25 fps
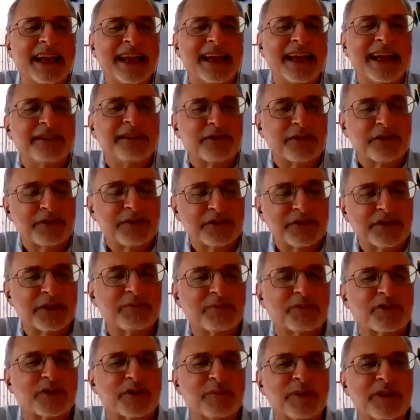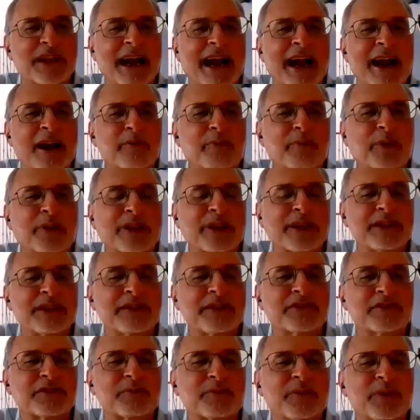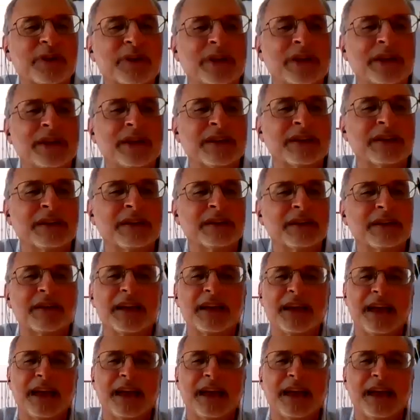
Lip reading: it sure seems to me that our police spend,